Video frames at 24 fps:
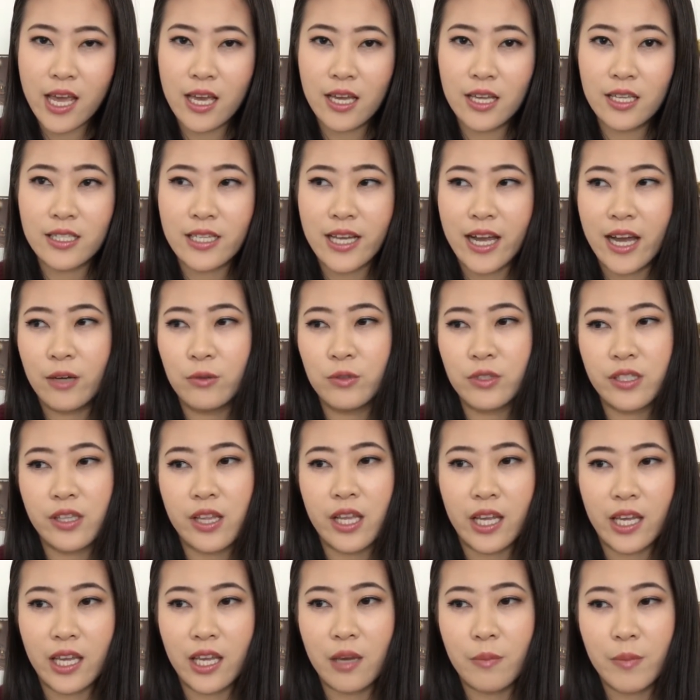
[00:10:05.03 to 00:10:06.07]
And I was
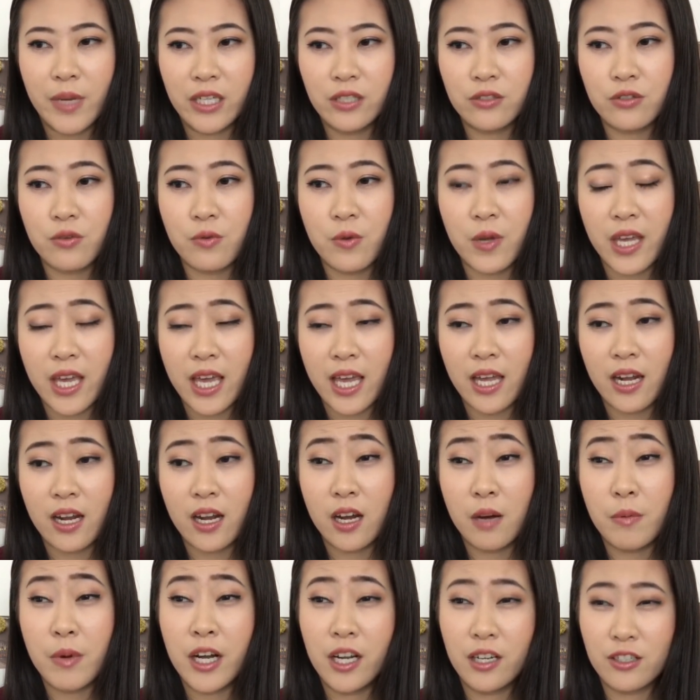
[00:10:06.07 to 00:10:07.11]
thinking about doing a
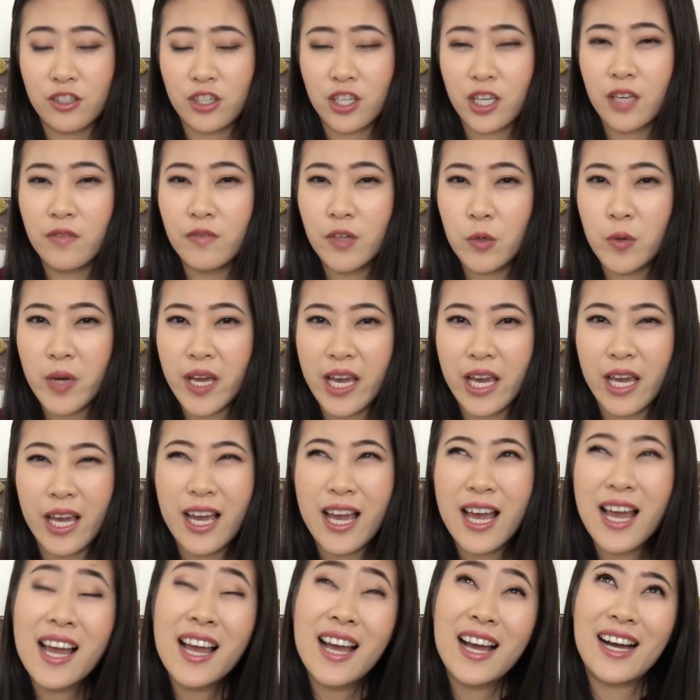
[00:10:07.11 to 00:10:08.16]
nail polish giveaway.